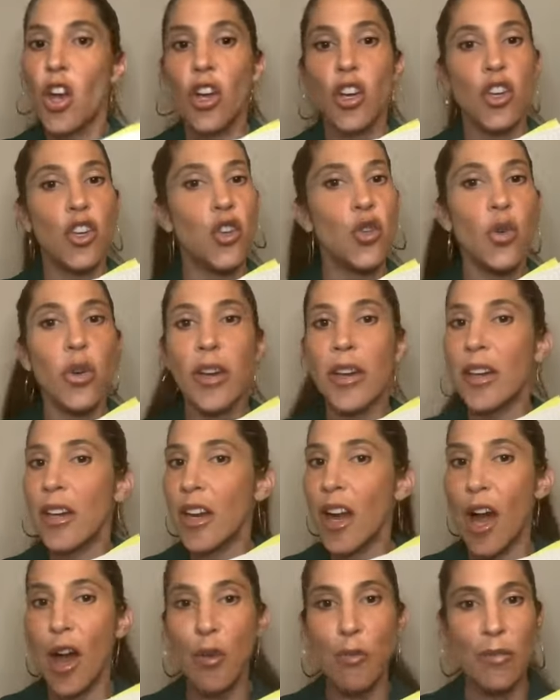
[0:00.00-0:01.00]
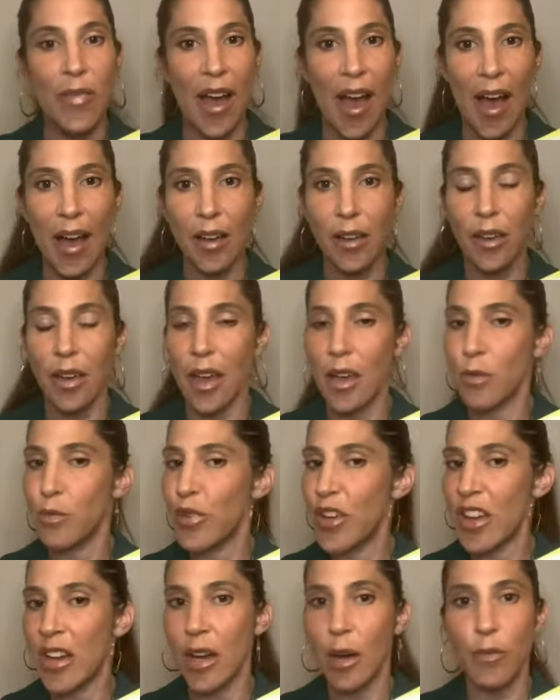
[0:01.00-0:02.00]
You can come back and
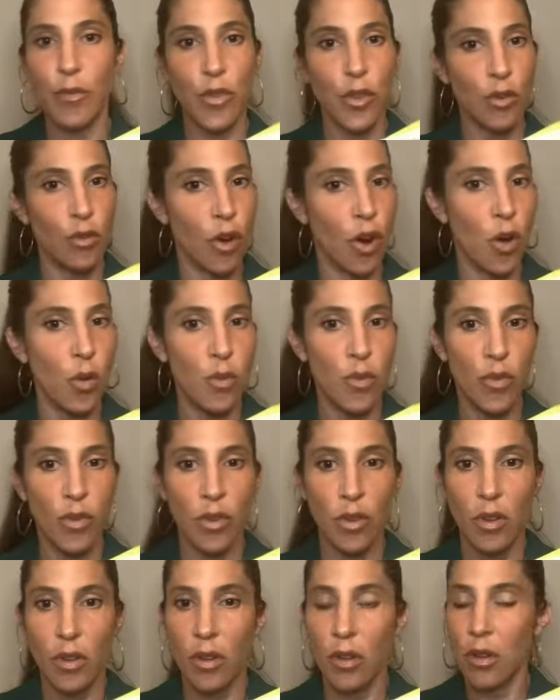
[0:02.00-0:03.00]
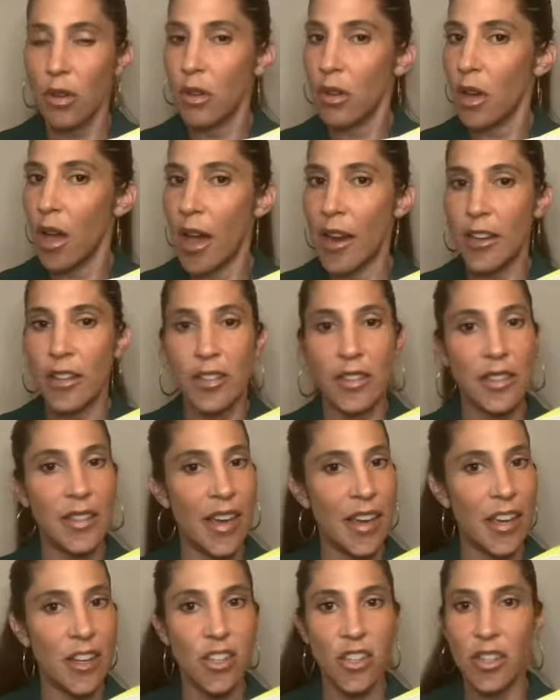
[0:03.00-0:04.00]
pick up the rope and
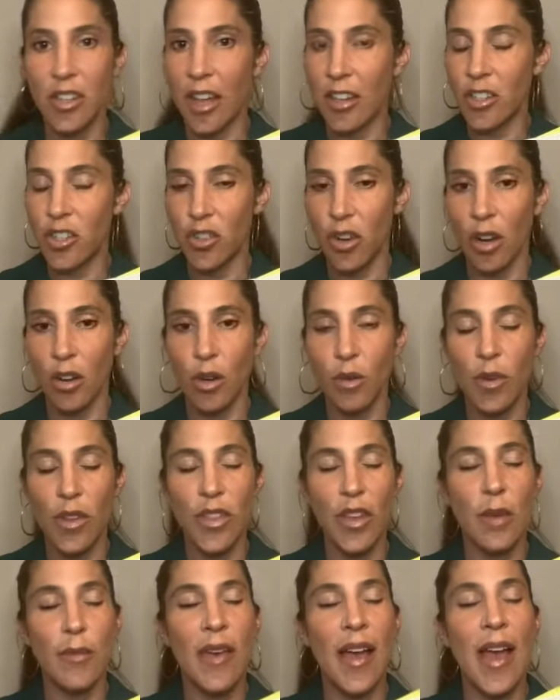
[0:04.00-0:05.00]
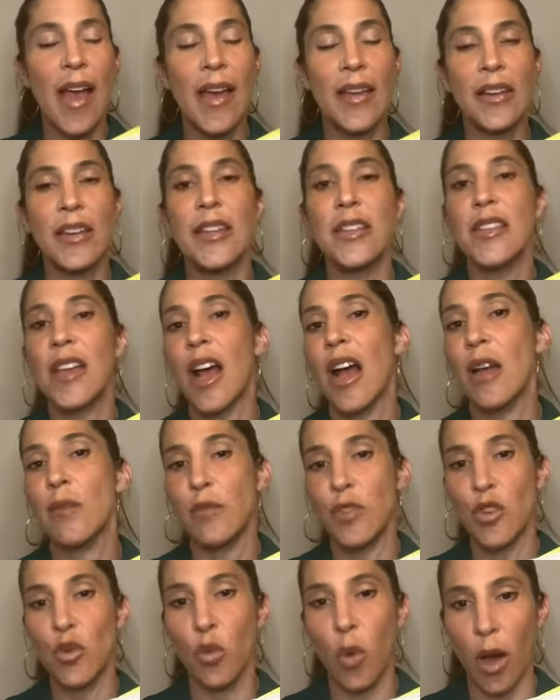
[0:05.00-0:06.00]
engage in that struggle with him anytime
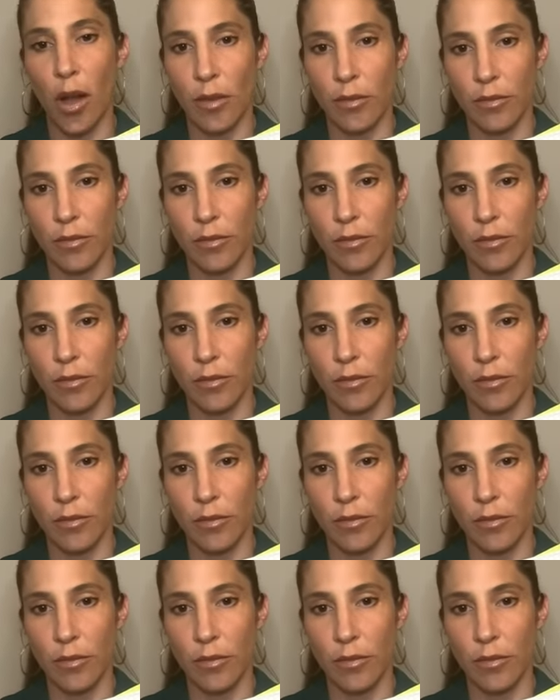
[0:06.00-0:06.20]
you want.